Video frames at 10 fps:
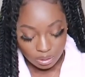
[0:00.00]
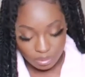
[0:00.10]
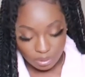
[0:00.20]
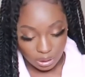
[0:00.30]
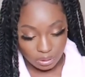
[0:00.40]

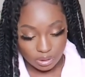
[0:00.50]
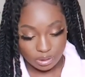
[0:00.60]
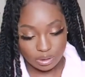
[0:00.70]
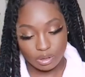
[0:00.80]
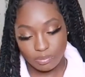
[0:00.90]
Okay,
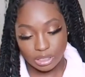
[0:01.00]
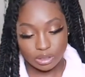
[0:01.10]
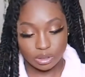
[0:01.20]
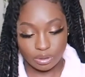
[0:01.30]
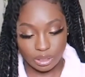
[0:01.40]
this little
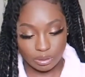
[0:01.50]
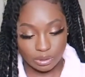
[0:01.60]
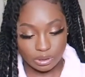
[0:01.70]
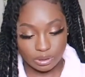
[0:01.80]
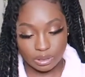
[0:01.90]
message right here,
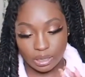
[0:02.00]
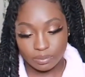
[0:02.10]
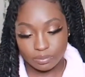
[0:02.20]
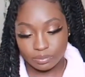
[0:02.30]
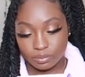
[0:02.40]
what does it say?
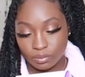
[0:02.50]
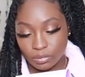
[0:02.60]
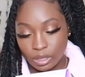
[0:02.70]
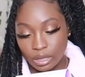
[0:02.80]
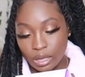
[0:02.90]

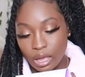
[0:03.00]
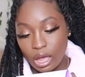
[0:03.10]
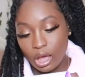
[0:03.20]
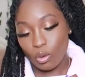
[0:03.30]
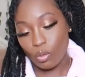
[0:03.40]

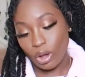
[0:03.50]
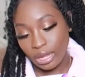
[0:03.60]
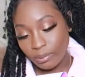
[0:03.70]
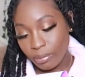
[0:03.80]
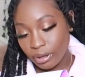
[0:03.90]
A
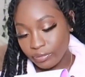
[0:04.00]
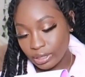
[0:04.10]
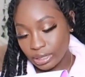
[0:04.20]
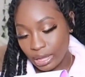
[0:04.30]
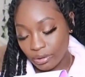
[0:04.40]
white puffy
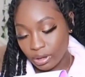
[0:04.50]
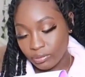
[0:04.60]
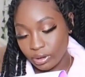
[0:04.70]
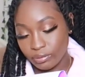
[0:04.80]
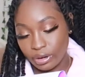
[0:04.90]
cloud of
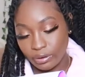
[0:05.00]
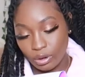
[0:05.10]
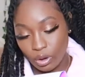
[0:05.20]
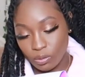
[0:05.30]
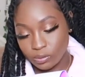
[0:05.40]
your
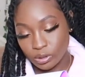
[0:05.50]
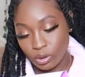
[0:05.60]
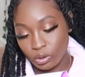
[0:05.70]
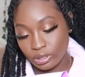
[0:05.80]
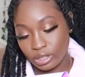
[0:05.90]
very own to
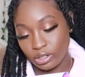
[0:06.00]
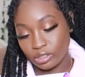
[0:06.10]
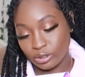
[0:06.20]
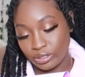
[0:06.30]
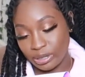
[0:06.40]
hold in your
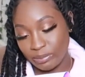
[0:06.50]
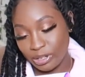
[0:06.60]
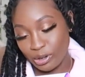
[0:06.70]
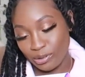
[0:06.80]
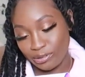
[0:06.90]
dreamy
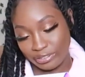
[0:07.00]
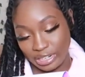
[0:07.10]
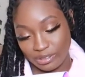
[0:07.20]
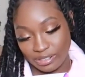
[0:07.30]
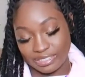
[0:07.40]
new
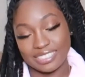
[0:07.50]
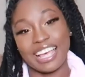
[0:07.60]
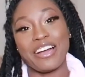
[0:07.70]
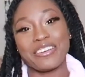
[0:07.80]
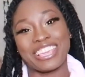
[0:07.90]
fragrance.
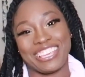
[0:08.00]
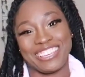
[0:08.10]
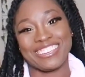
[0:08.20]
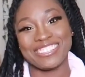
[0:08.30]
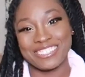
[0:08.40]
How
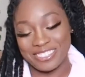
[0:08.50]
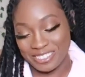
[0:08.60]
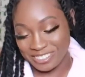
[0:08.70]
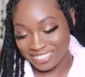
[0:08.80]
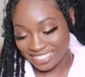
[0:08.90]

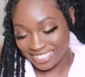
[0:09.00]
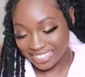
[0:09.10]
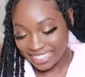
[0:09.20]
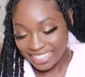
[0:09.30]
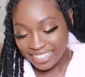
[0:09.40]
cute!
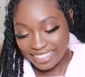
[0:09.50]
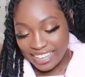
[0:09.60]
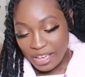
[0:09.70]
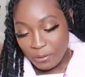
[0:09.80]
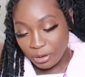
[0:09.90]

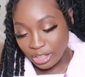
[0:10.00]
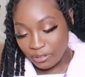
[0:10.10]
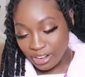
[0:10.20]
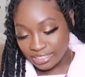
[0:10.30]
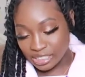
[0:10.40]
When you're
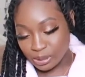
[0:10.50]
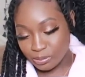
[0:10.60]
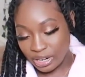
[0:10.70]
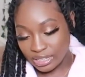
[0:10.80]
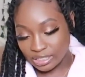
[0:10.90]
ready to
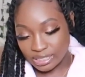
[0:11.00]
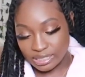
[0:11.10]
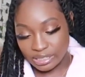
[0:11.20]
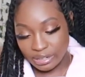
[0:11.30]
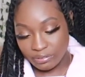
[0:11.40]
spray,
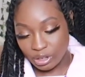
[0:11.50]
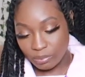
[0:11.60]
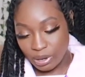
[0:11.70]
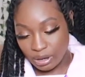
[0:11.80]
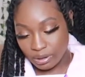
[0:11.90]
just lift your
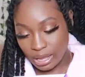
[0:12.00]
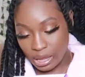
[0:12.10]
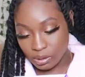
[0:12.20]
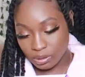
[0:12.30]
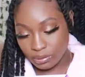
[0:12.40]
bottle
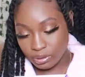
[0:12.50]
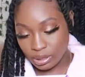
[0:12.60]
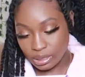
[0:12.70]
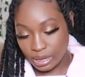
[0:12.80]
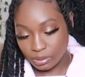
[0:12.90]
out of the
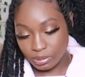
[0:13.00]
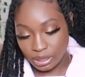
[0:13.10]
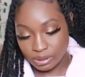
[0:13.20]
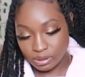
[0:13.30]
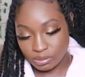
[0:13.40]
cloud
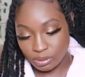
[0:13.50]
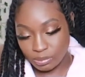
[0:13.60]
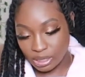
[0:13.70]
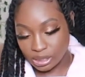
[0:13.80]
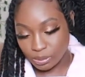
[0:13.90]
base.
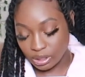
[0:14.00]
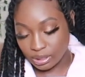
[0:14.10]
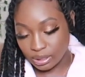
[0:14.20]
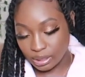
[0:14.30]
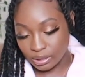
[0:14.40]
Replace when you're
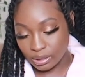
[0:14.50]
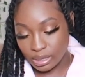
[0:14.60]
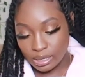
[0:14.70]
done